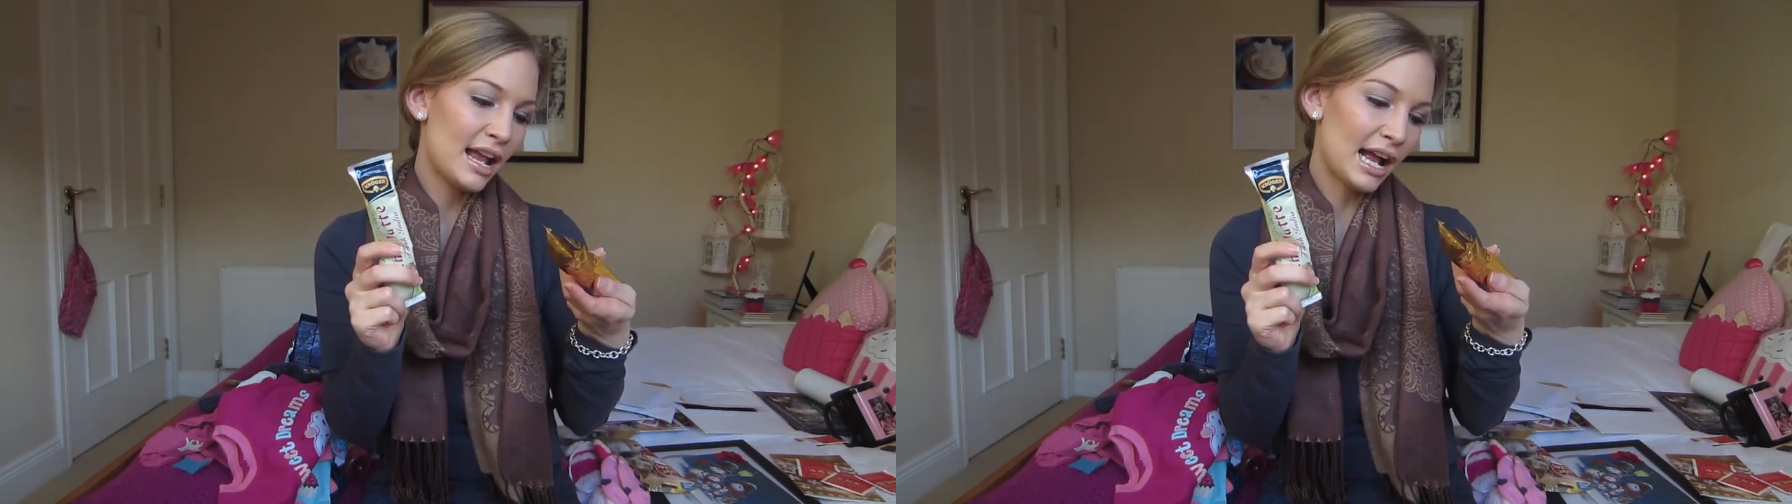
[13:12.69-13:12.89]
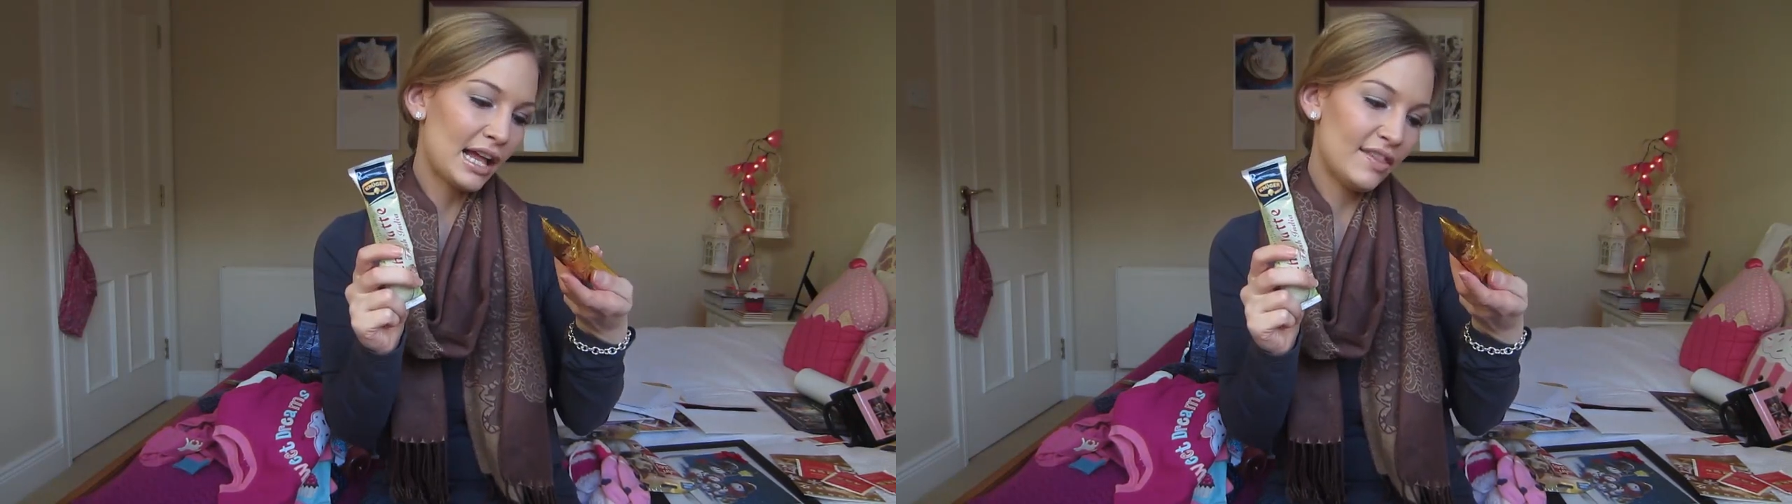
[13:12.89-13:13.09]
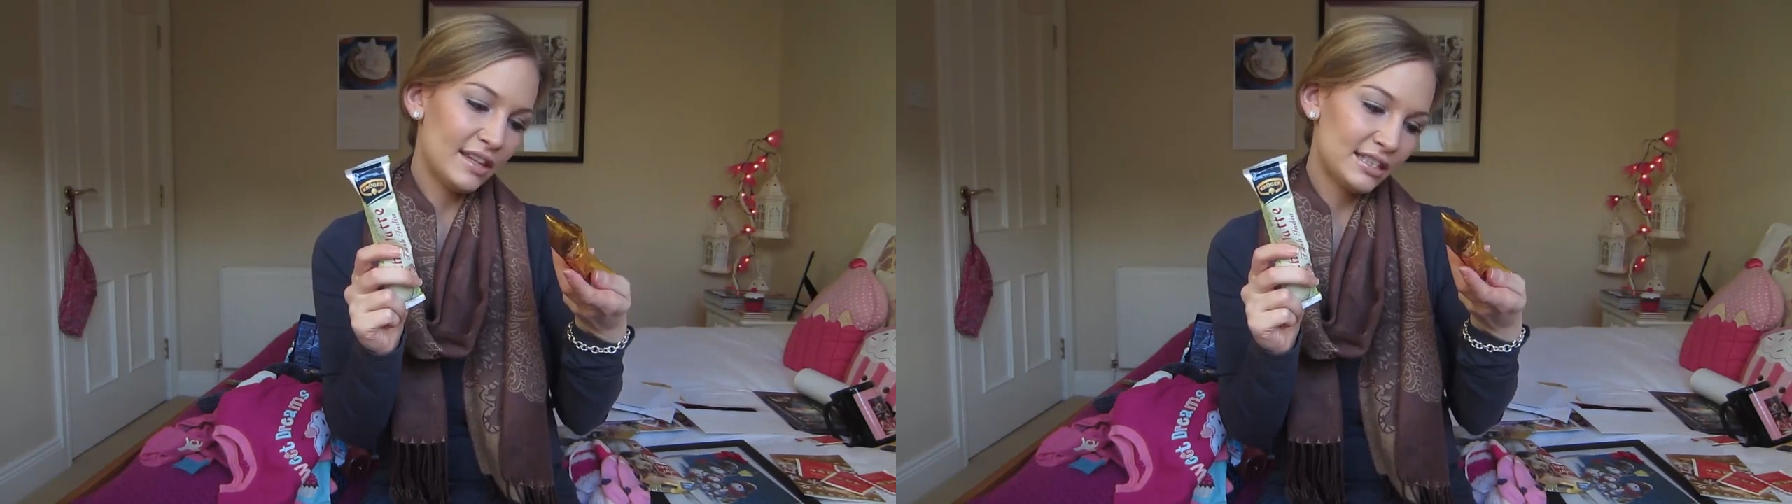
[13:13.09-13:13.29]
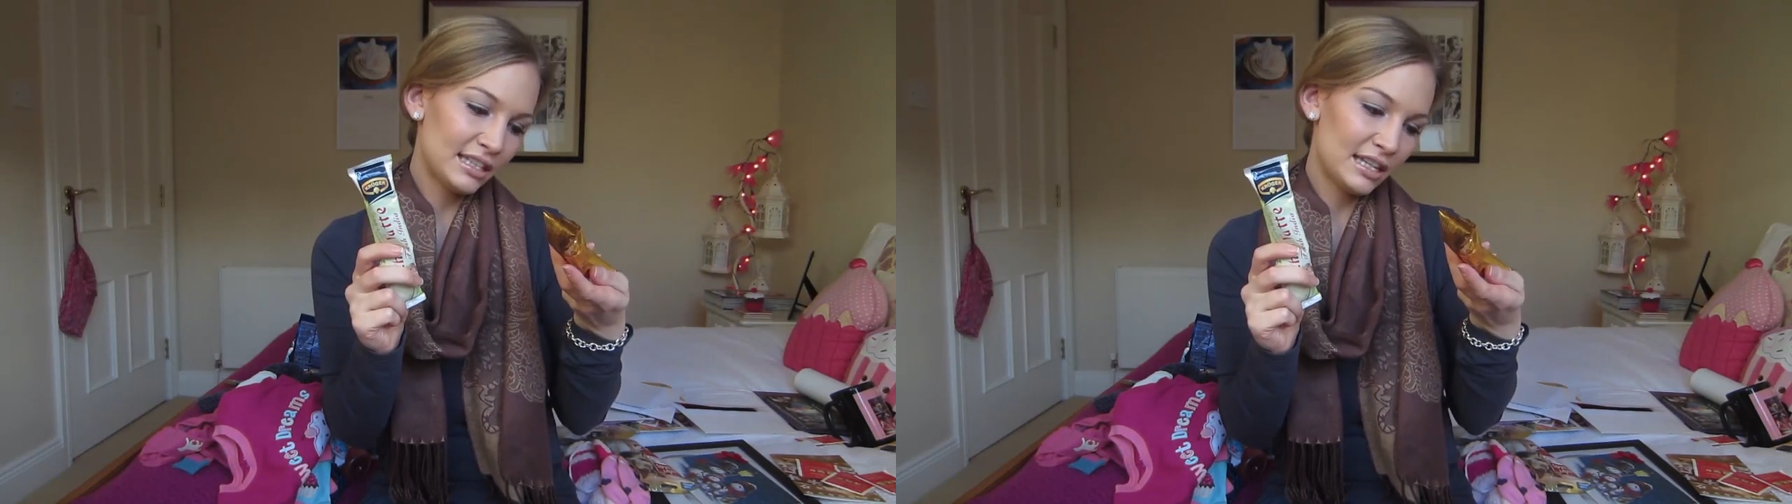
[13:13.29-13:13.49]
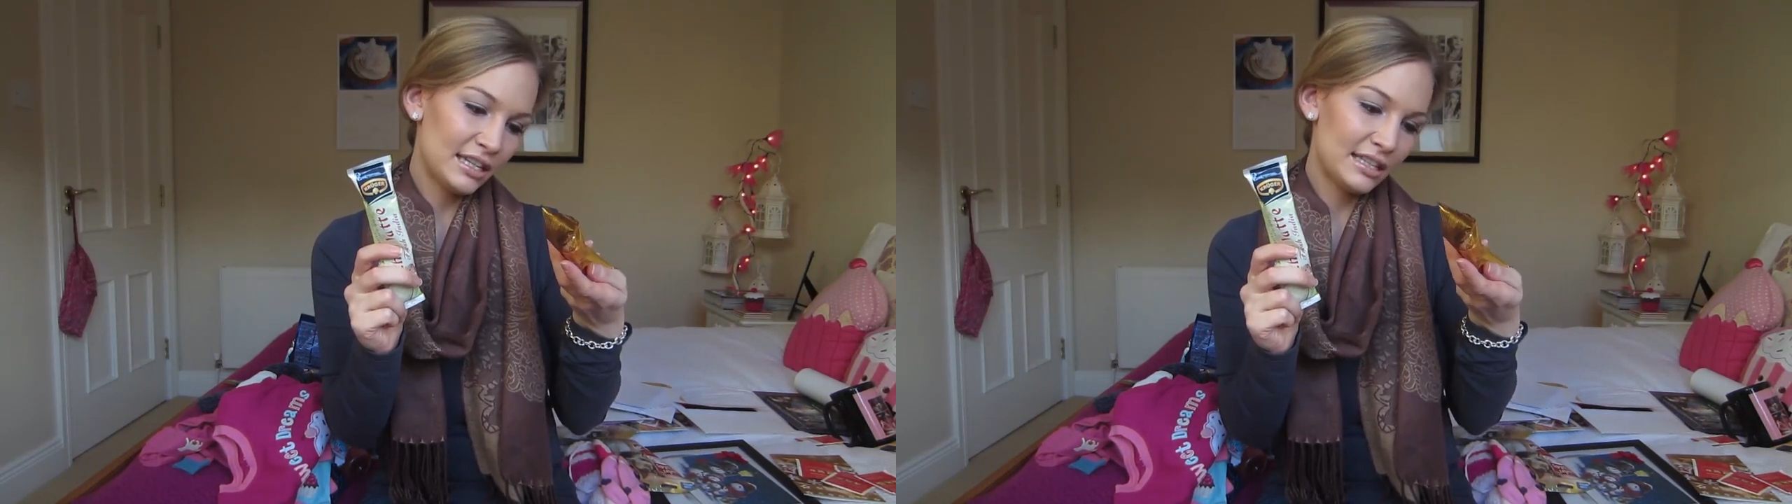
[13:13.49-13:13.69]
and this
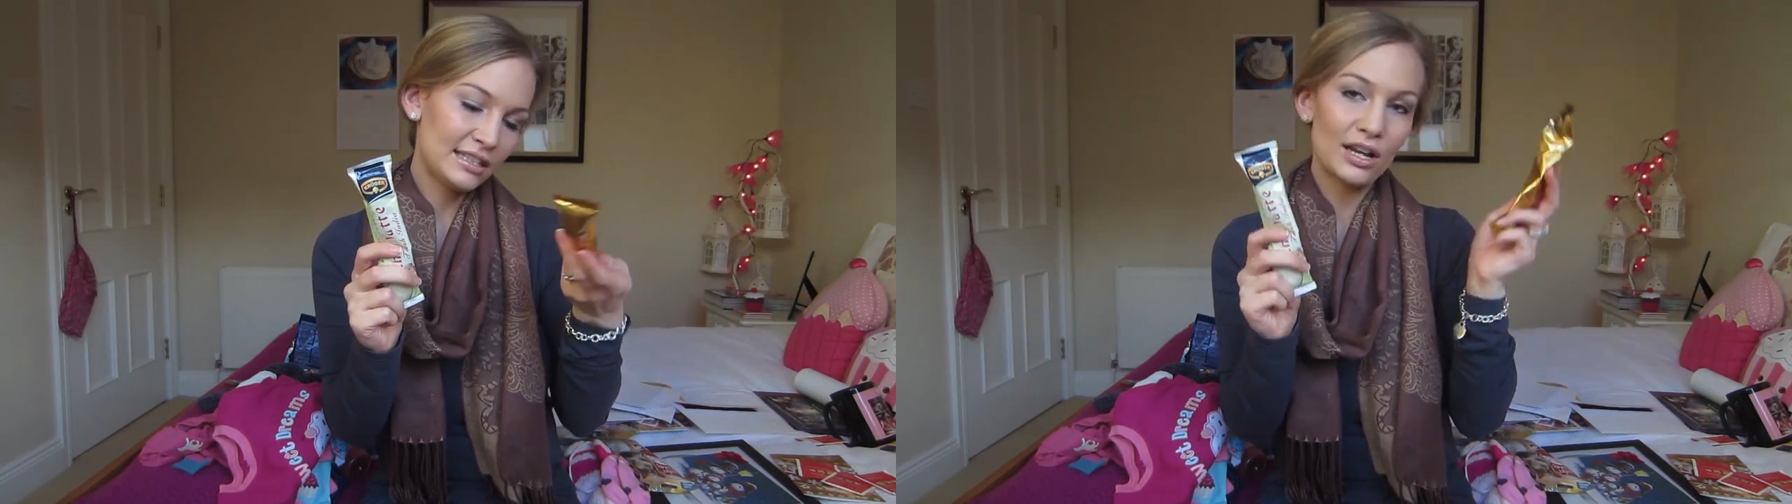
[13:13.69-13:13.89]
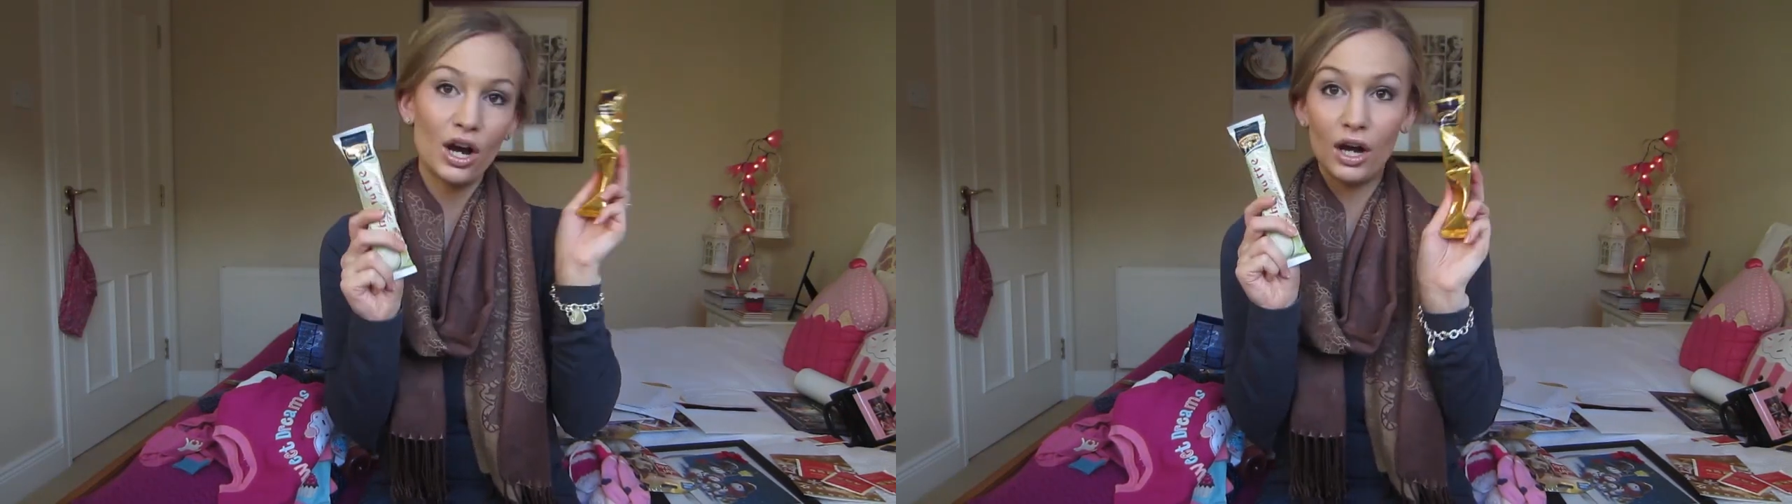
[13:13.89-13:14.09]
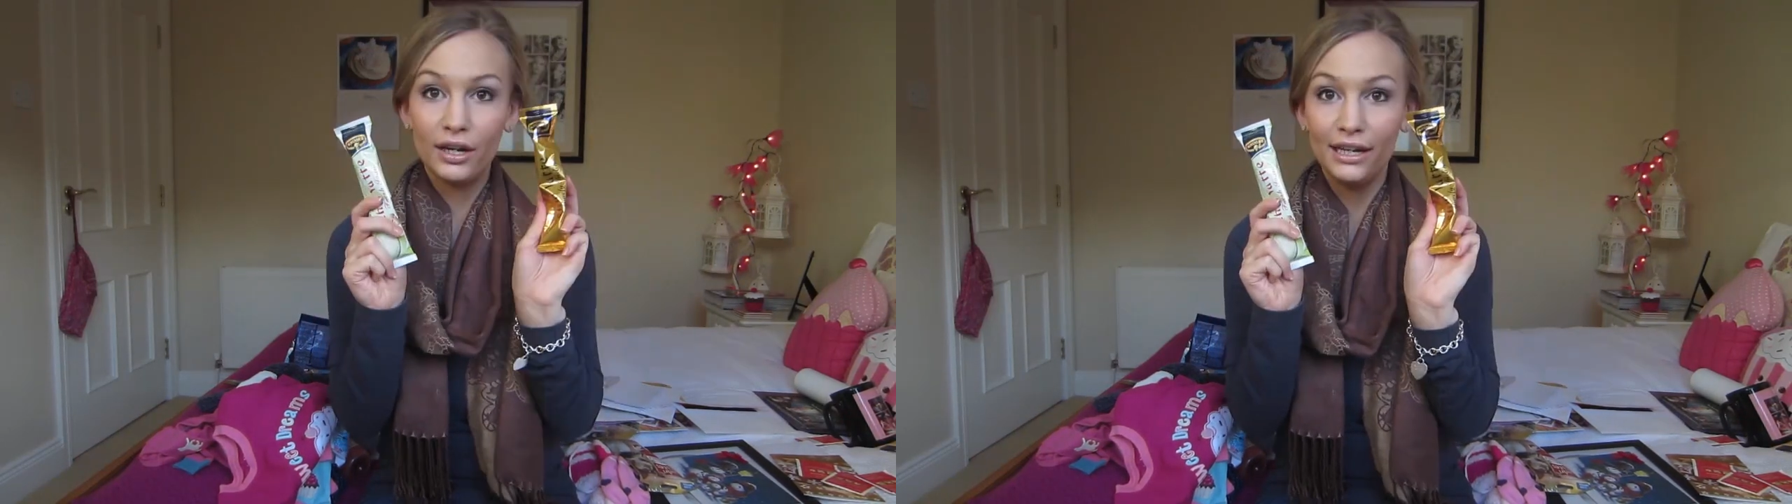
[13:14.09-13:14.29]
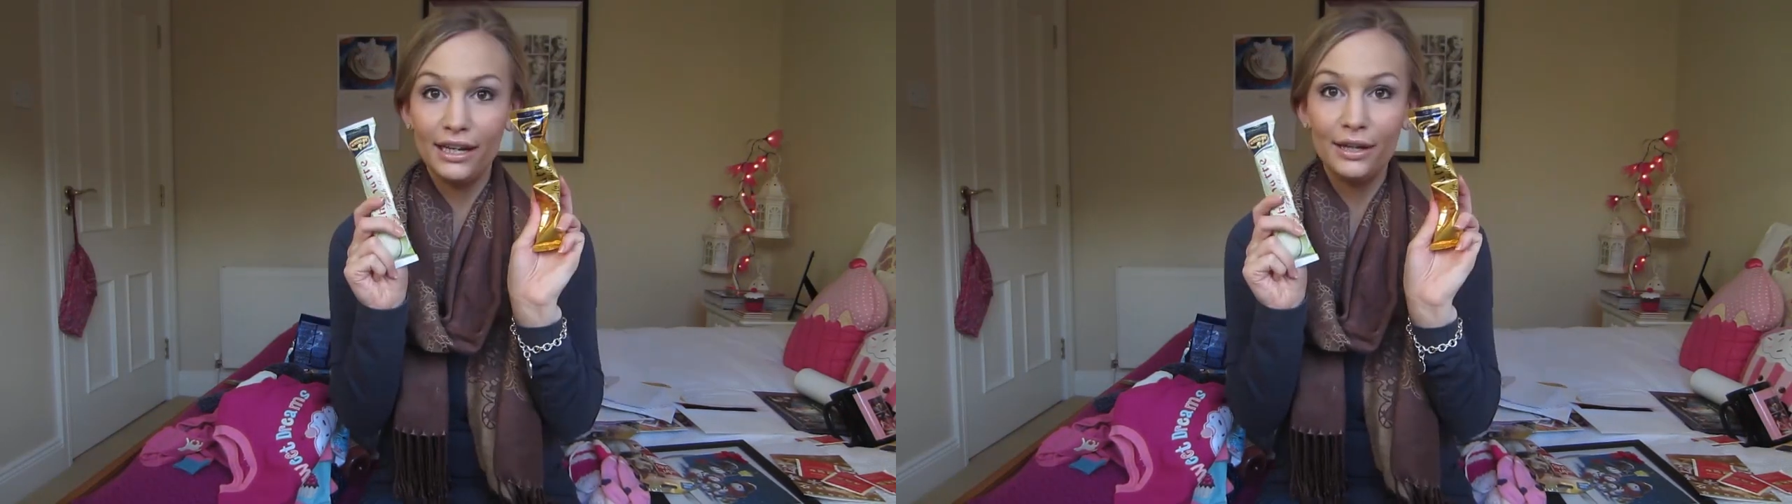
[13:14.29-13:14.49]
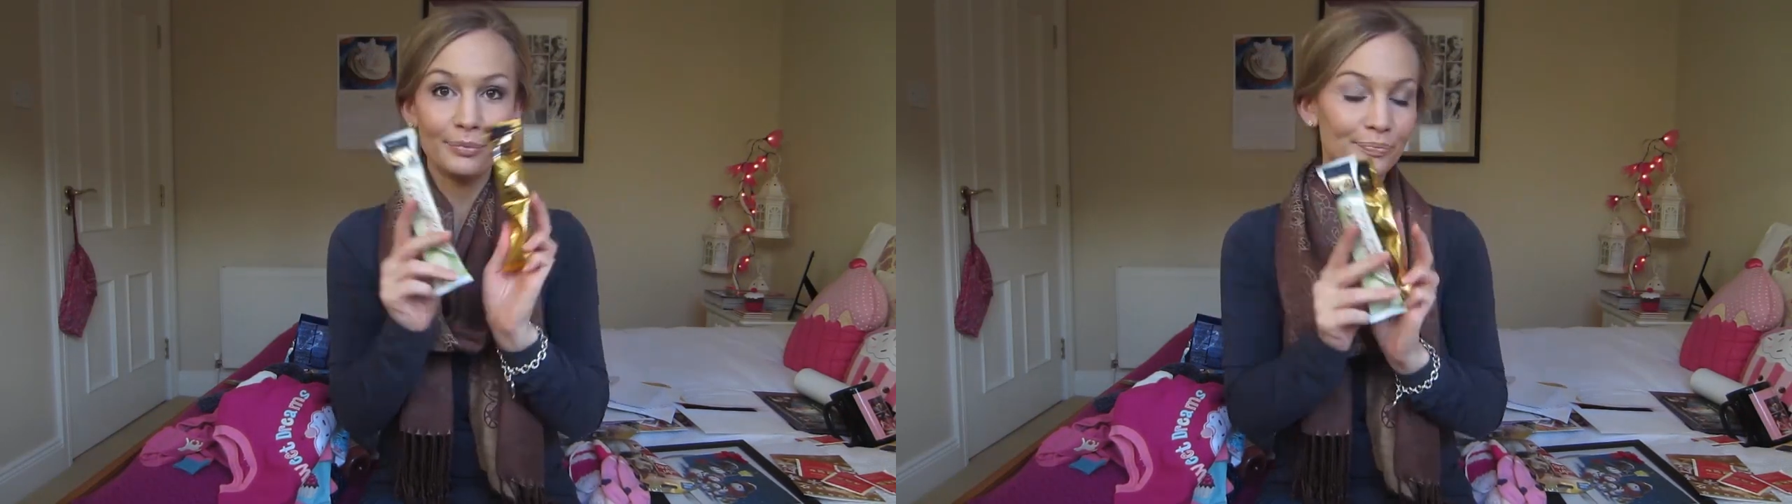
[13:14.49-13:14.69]
is
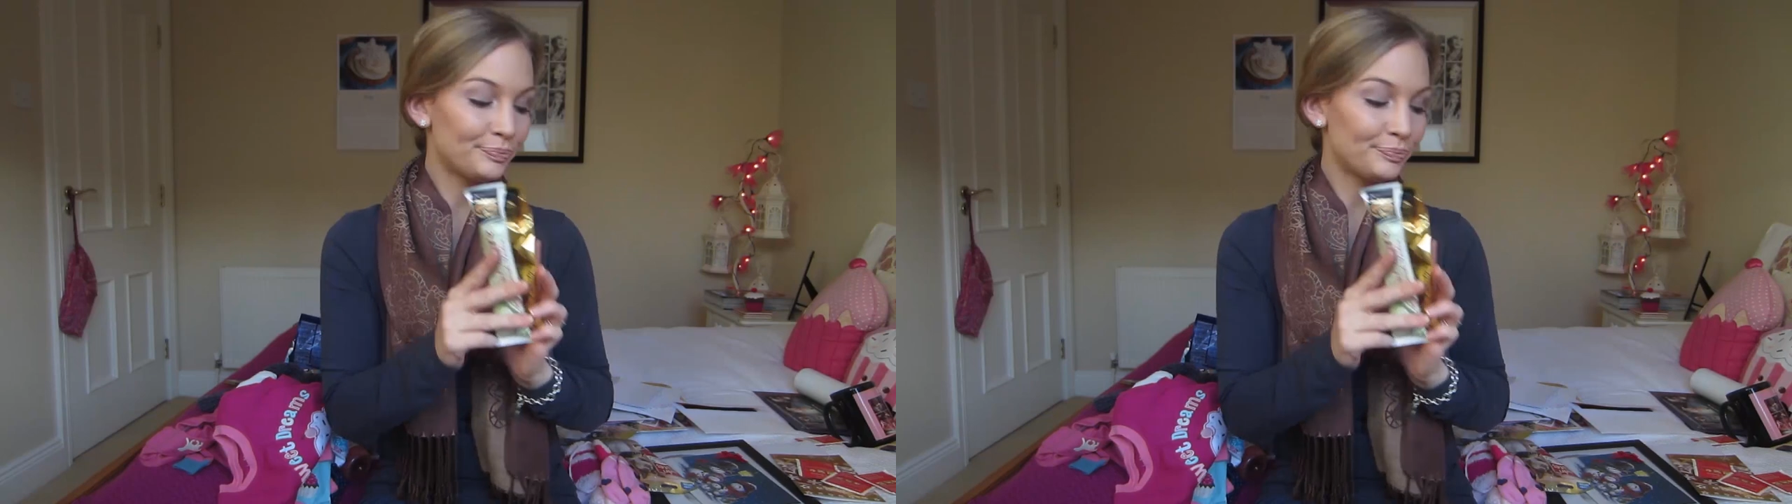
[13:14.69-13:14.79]
honey.